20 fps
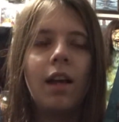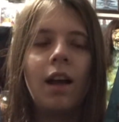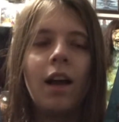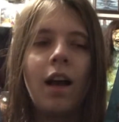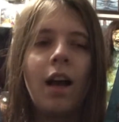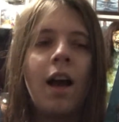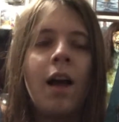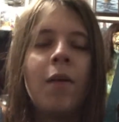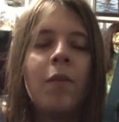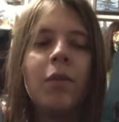
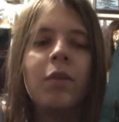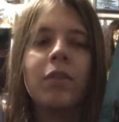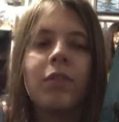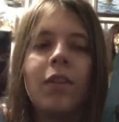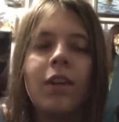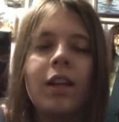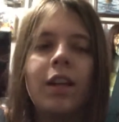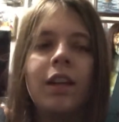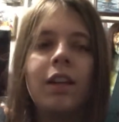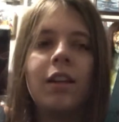I was
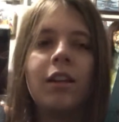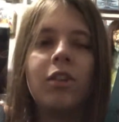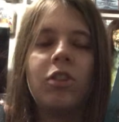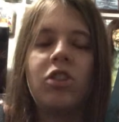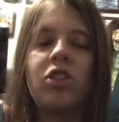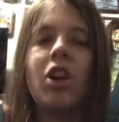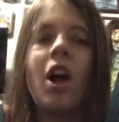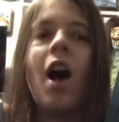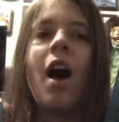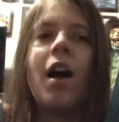like in
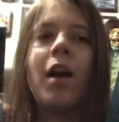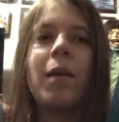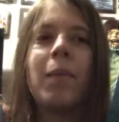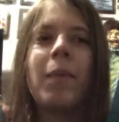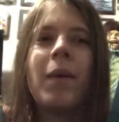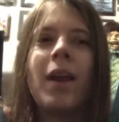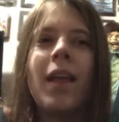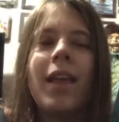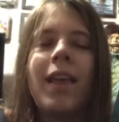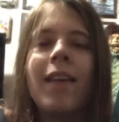shock.
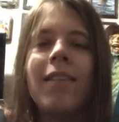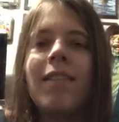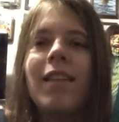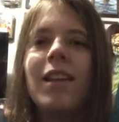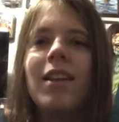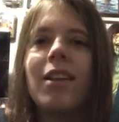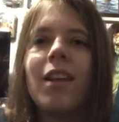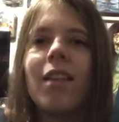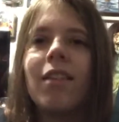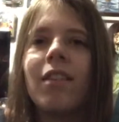But I guess he
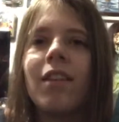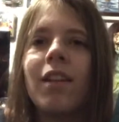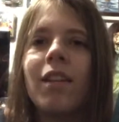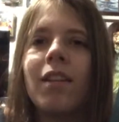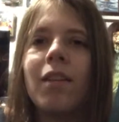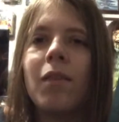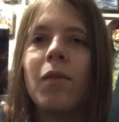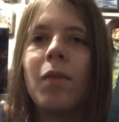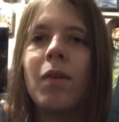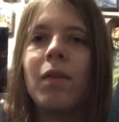does
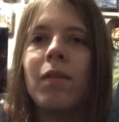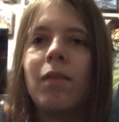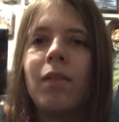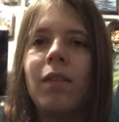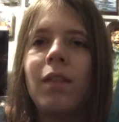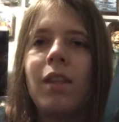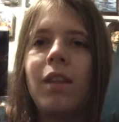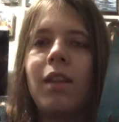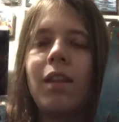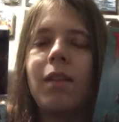it when
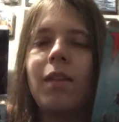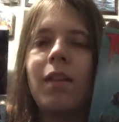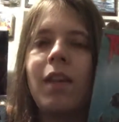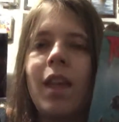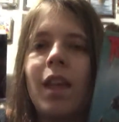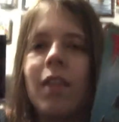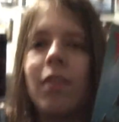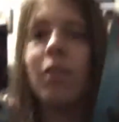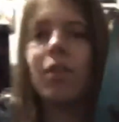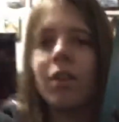
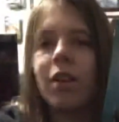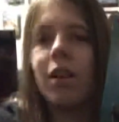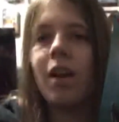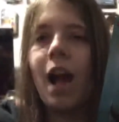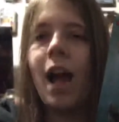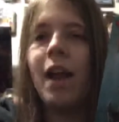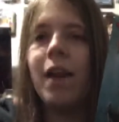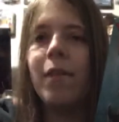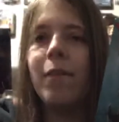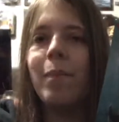kids are
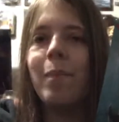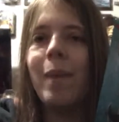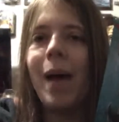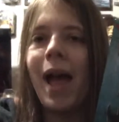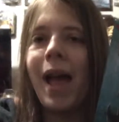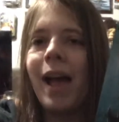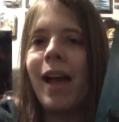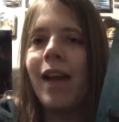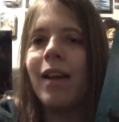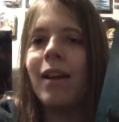kind of
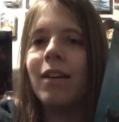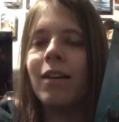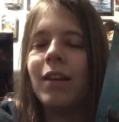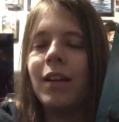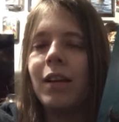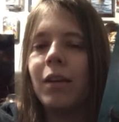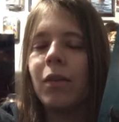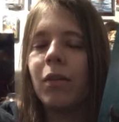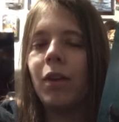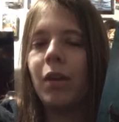bad,
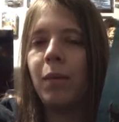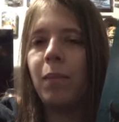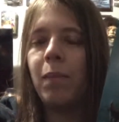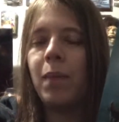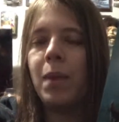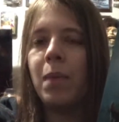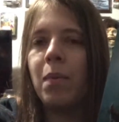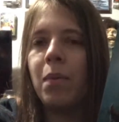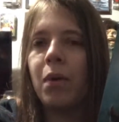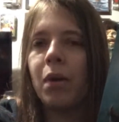like, or like
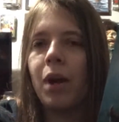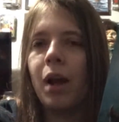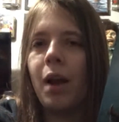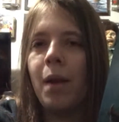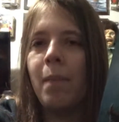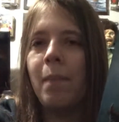people are kind of